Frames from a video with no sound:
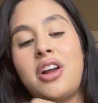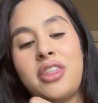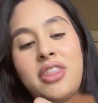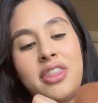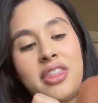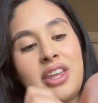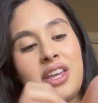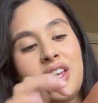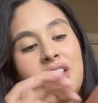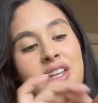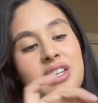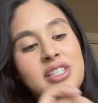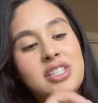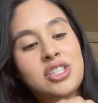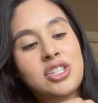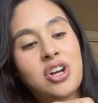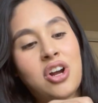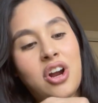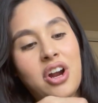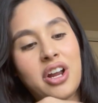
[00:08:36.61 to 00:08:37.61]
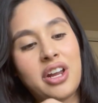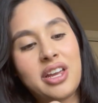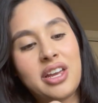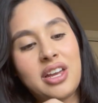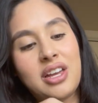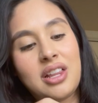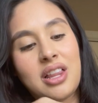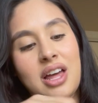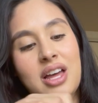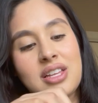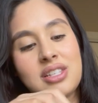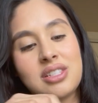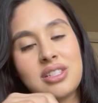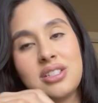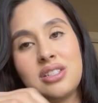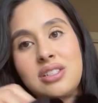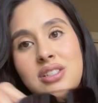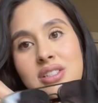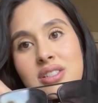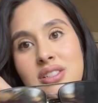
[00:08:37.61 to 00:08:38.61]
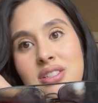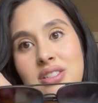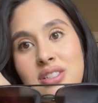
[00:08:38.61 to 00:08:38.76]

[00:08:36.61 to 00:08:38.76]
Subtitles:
these Target glasses,